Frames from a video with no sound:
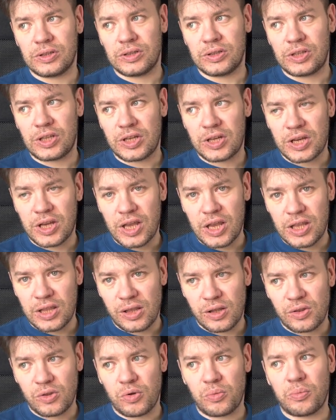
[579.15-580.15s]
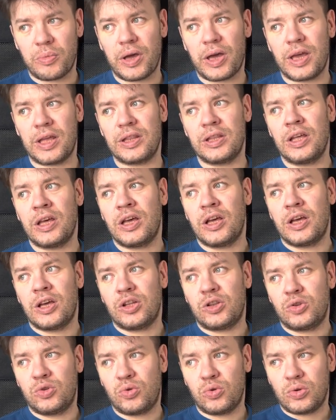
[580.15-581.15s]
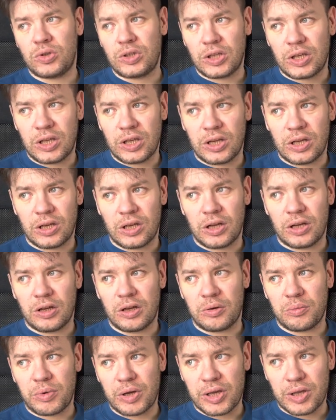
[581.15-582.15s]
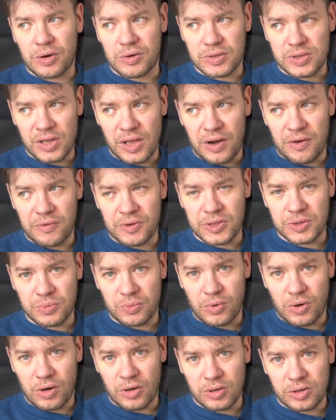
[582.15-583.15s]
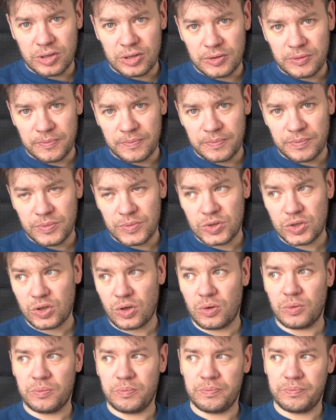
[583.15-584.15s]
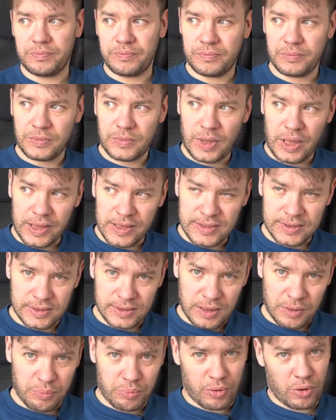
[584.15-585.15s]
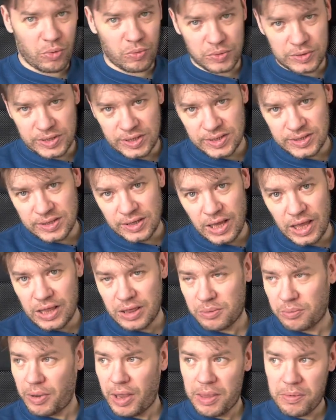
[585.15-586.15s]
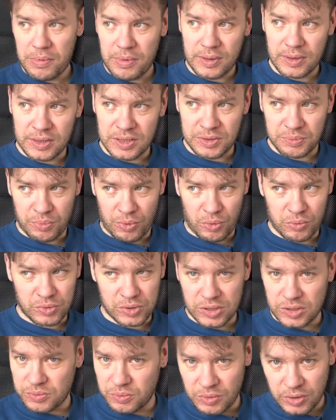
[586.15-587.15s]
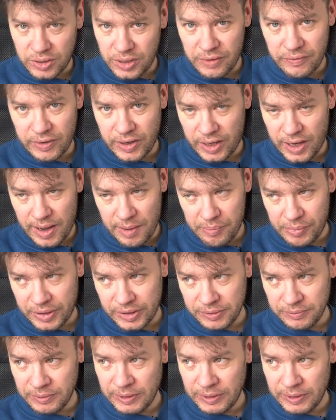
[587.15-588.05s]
dedicated domain to the microservice world. So that's the process, and maybe this process will never happen.